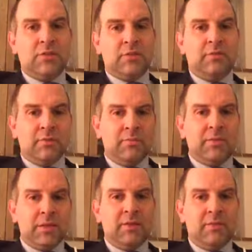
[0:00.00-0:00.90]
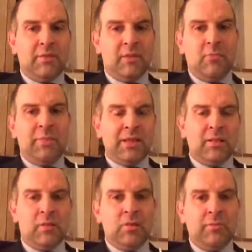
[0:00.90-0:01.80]
particularly if they've got metal
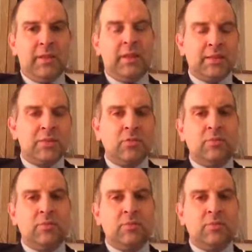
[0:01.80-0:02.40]
on them, then that's good.